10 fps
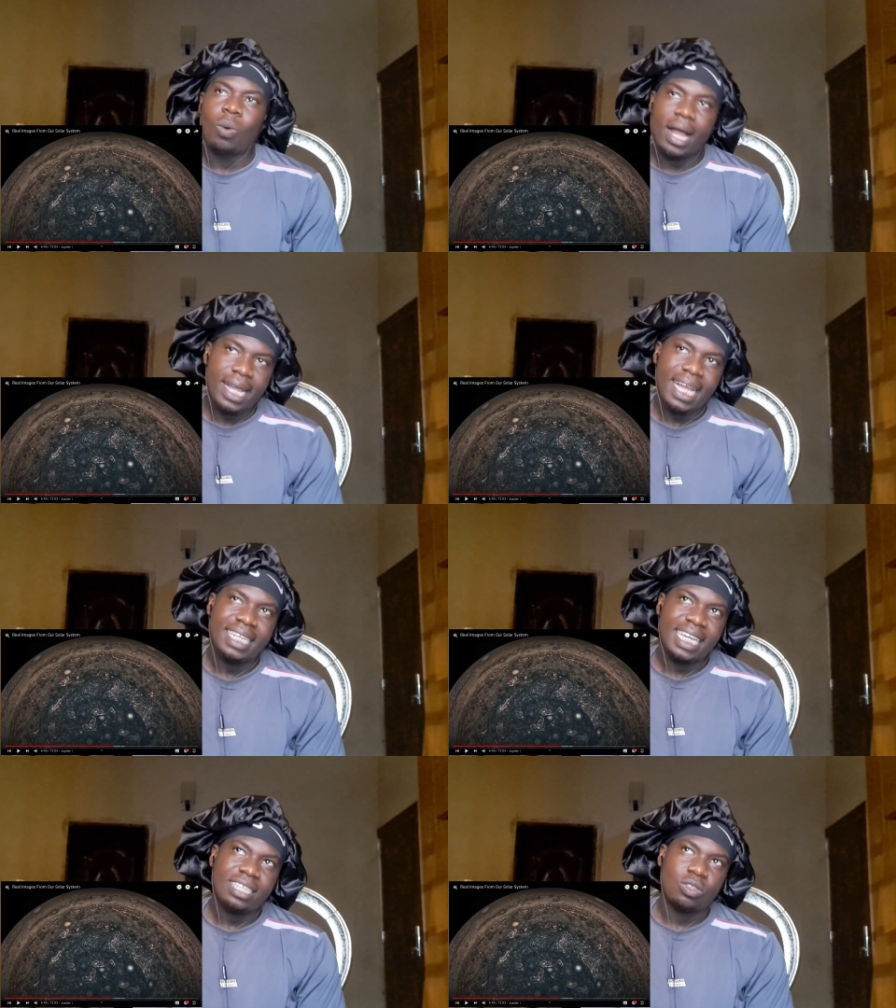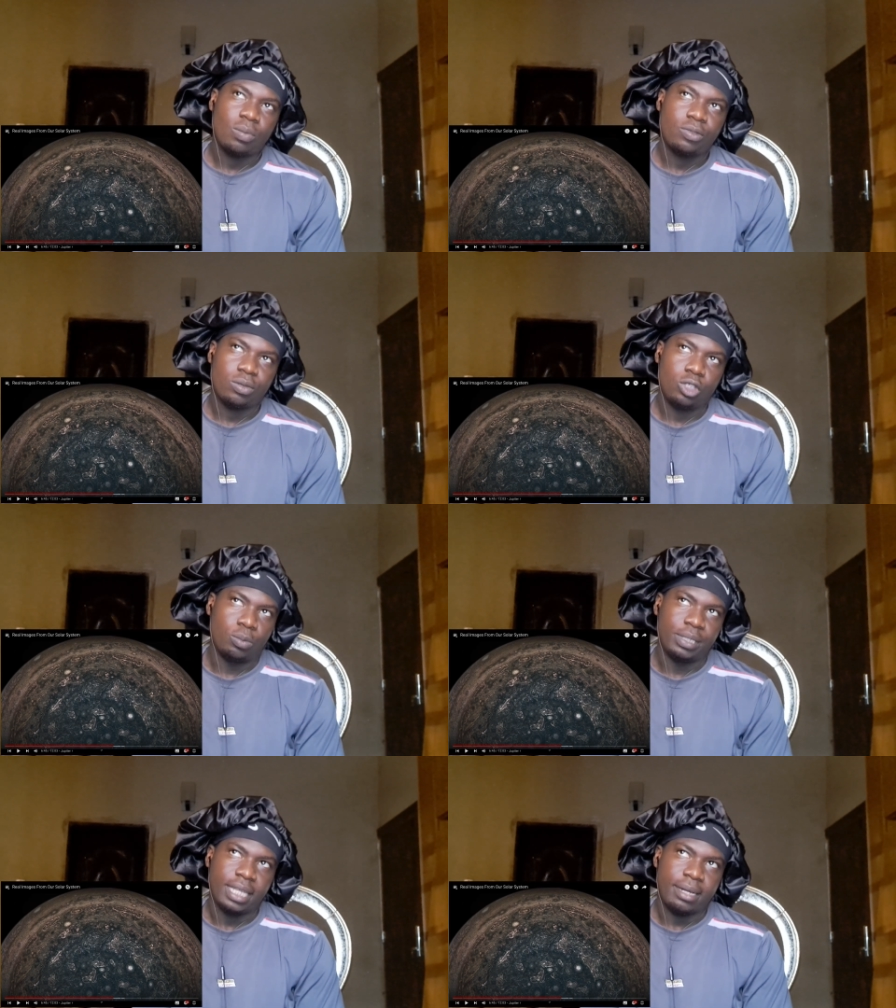why are there storms on
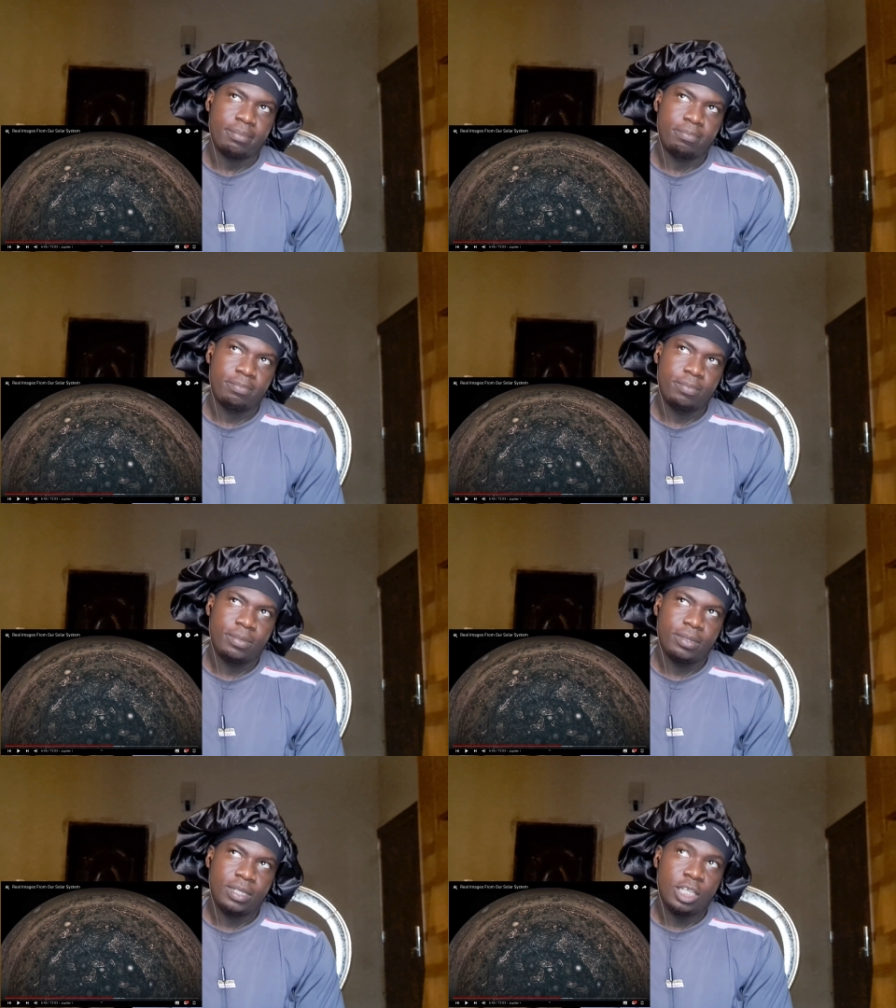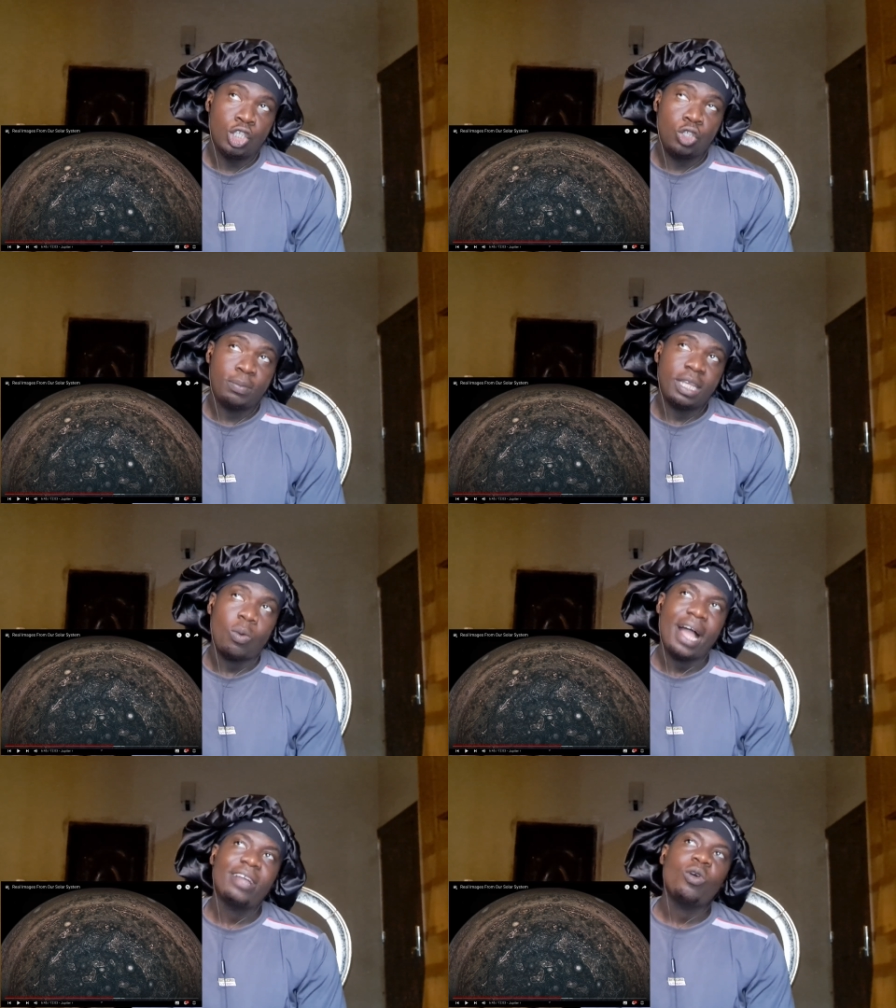Jupiter? Jupiter,
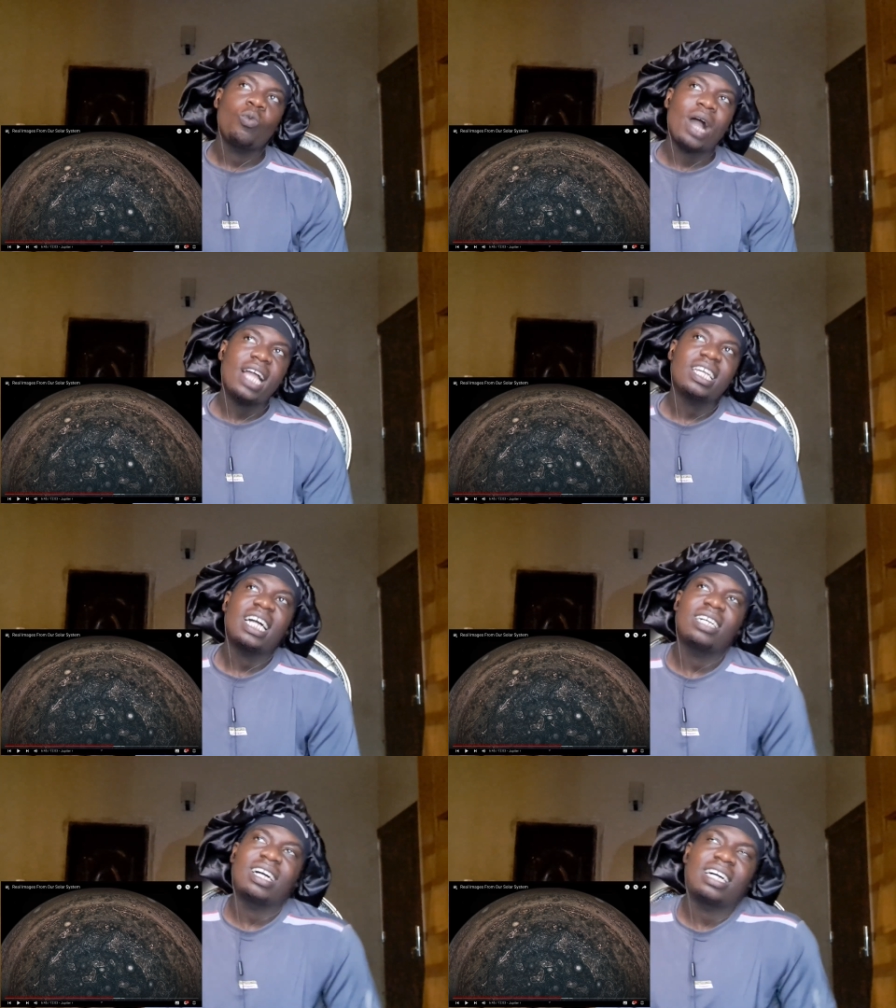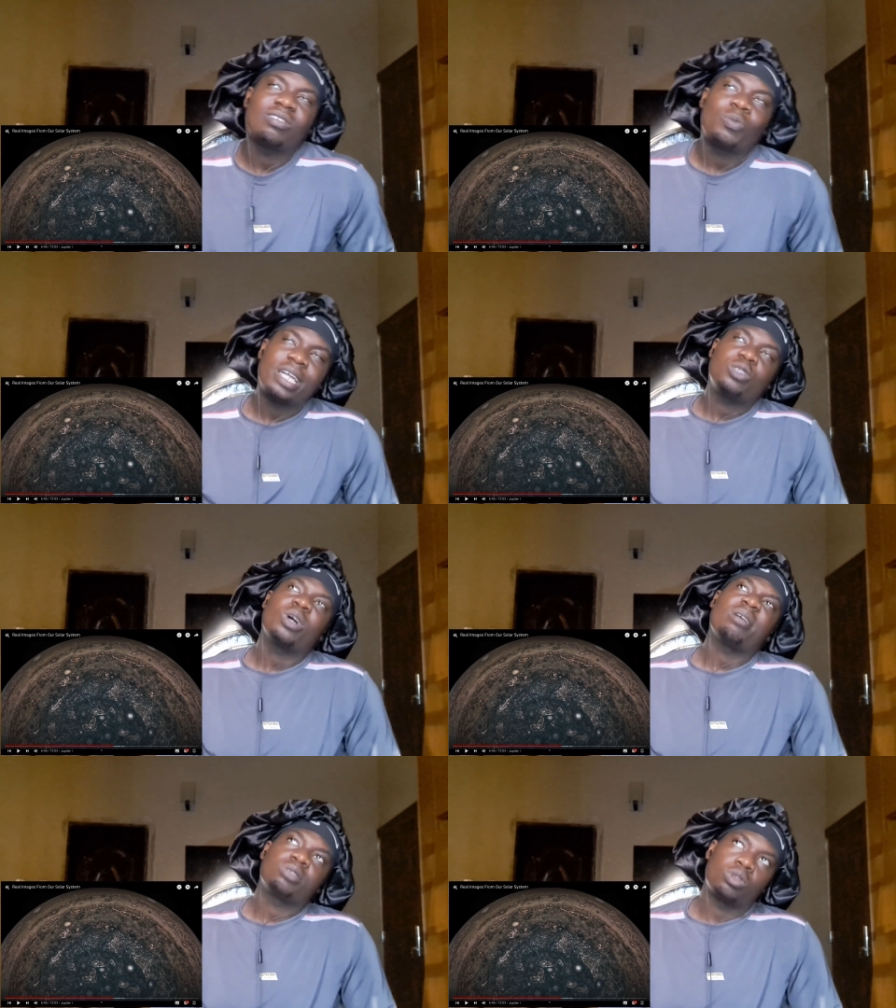why do
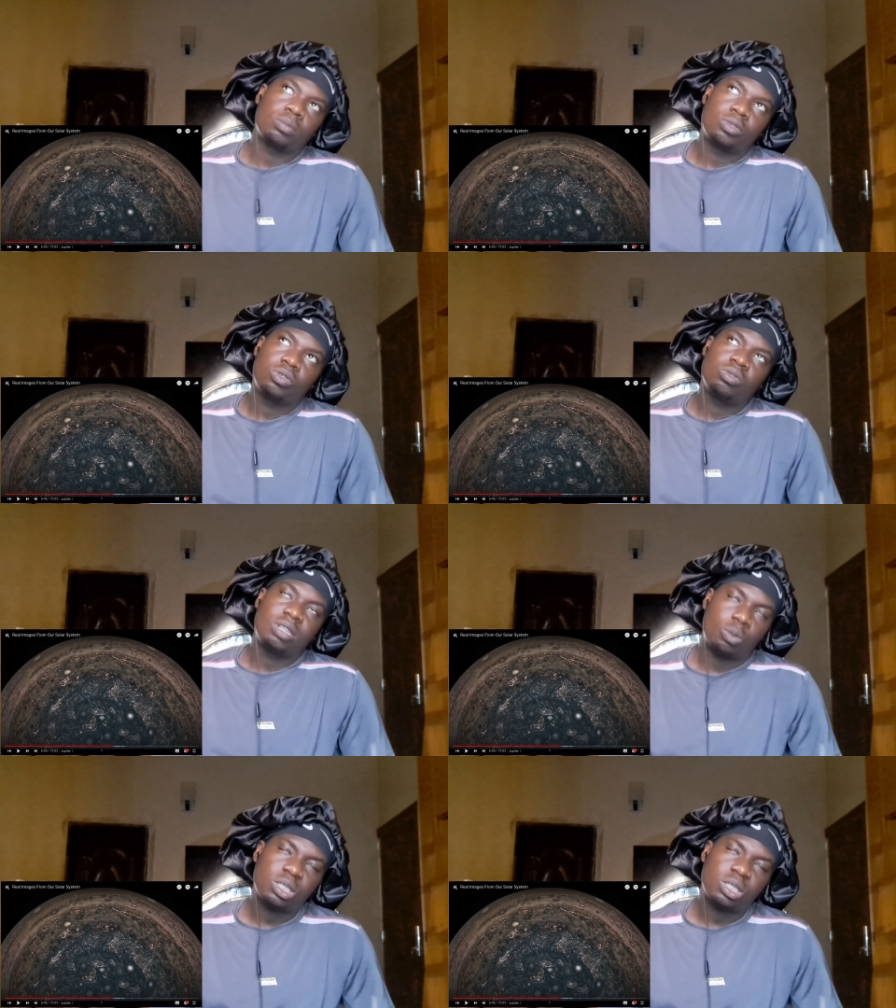you have storms?